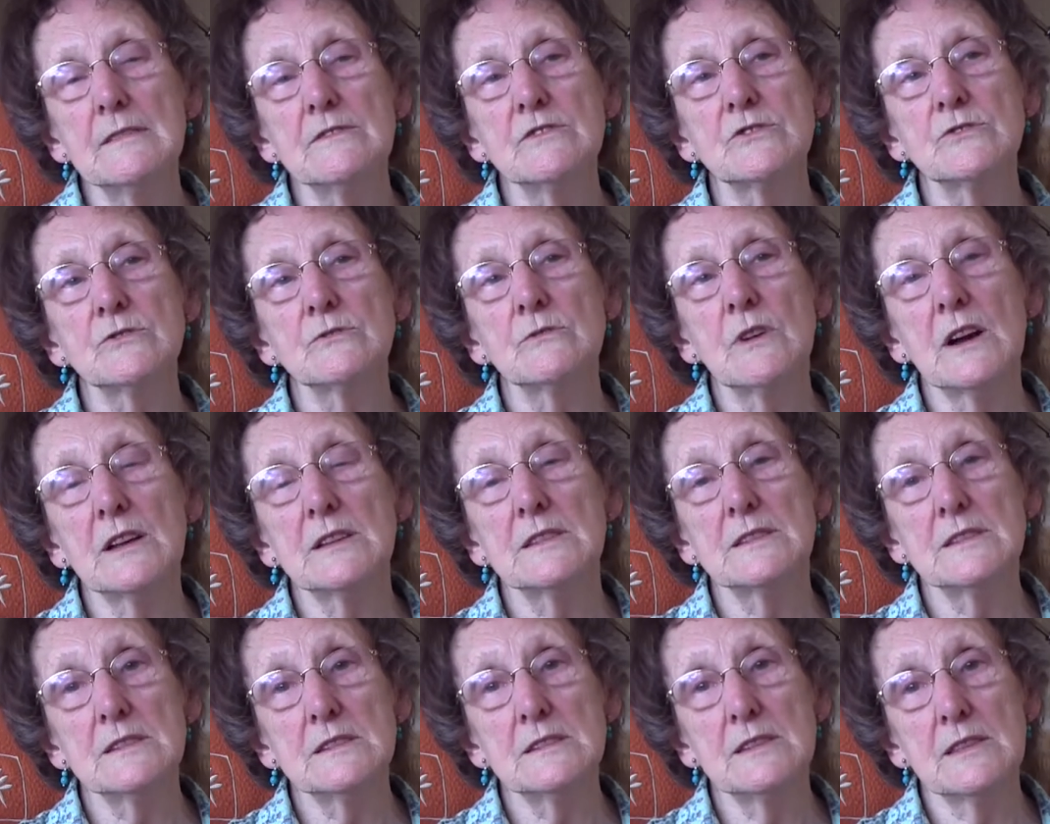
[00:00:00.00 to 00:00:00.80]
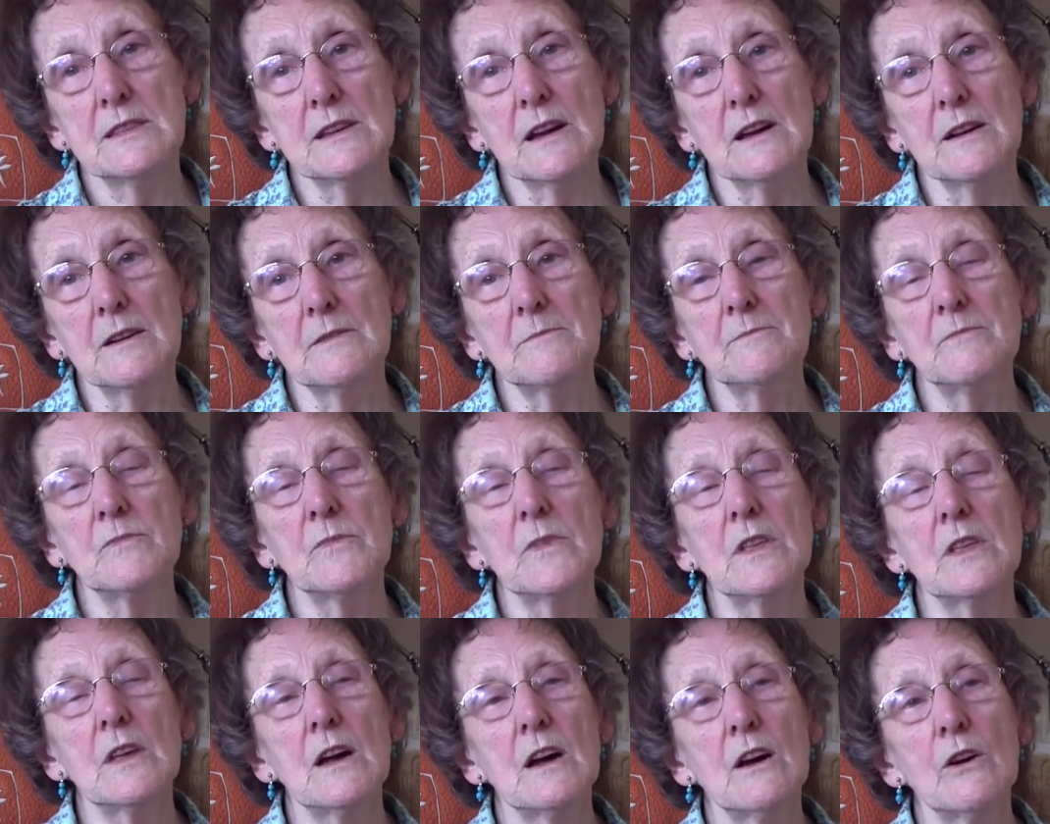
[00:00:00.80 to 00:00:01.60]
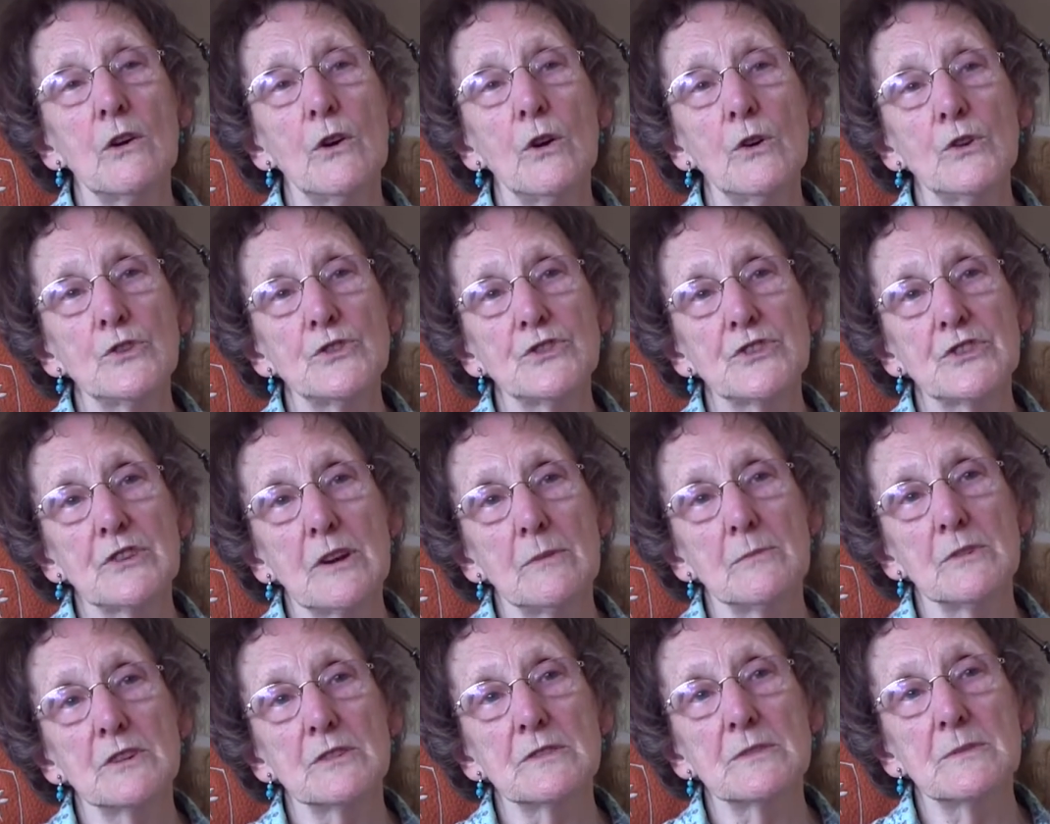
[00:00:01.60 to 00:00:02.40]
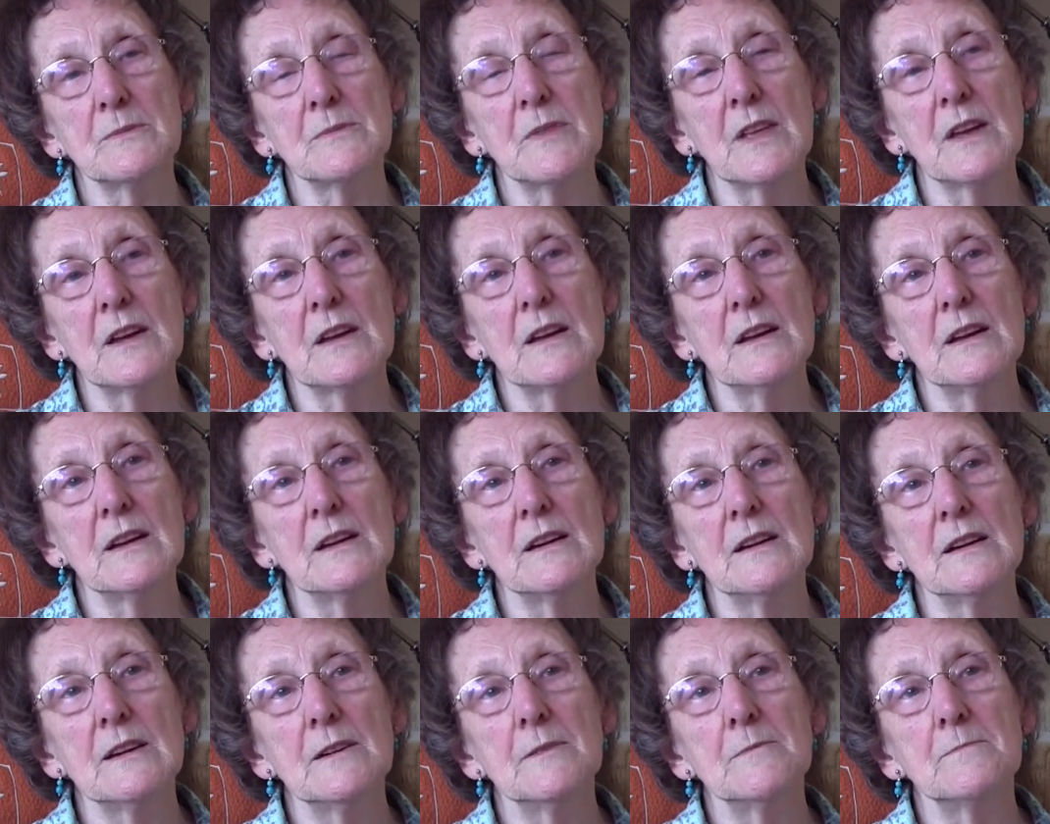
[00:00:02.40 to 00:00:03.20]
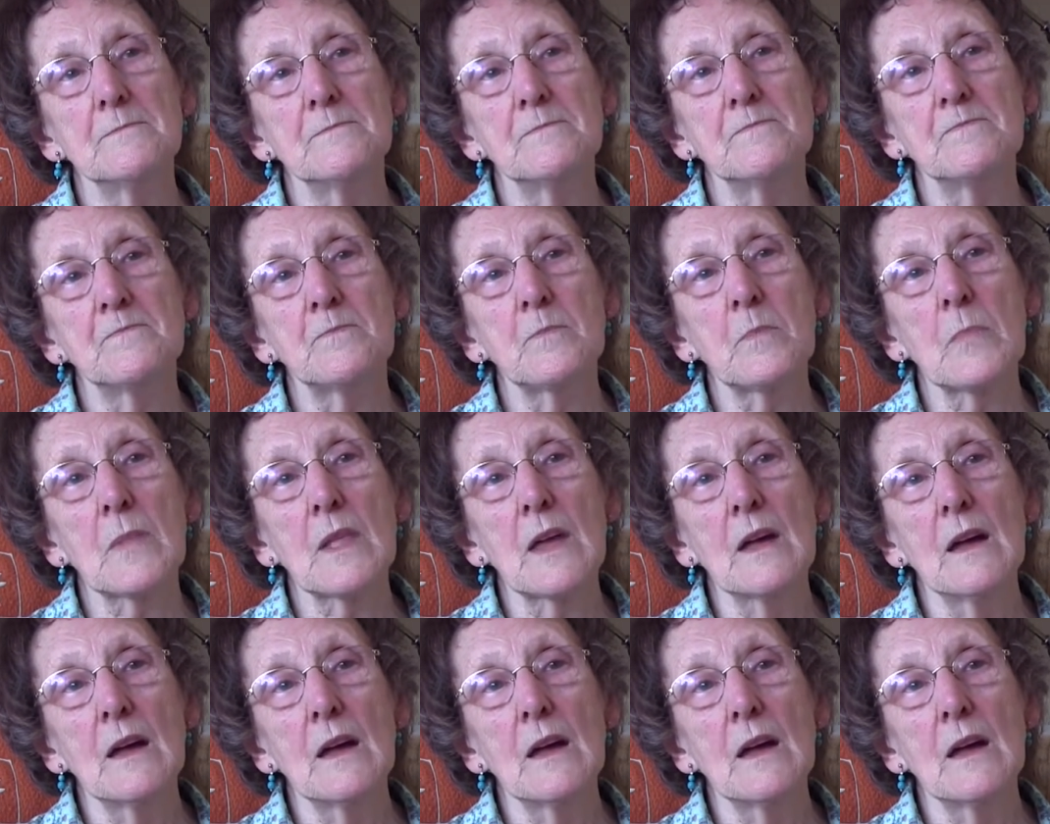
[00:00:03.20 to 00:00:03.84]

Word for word: So I did that that hot summer, um,